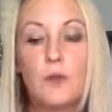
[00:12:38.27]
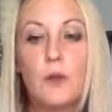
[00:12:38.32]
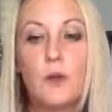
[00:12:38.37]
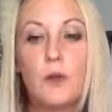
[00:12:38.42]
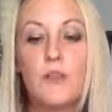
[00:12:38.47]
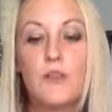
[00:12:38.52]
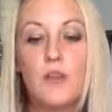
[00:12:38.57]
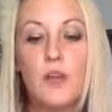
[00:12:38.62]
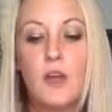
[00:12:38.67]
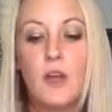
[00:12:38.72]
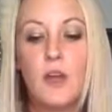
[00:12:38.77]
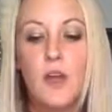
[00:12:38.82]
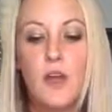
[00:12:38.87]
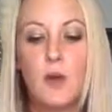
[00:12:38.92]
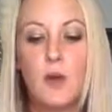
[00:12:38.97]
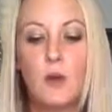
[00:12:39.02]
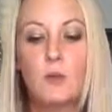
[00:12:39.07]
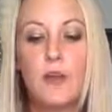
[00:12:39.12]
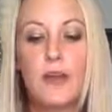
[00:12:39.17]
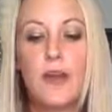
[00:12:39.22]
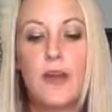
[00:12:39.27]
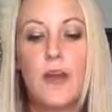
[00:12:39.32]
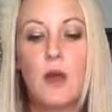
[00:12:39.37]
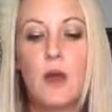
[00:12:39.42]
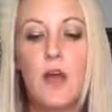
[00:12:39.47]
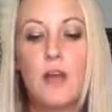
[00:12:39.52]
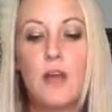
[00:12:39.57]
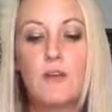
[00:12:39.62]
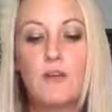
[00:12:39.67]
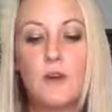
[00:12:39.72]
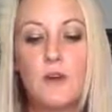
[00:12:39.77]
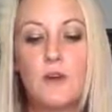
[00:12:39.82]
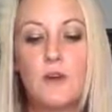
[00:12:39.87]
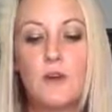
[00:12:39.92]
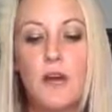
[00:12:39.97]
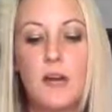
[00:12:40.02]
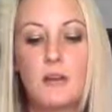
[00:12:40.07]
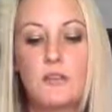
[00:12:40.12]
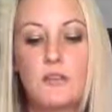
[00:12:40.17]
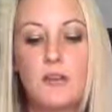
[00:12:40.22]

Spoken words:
I think right now I've heard a lot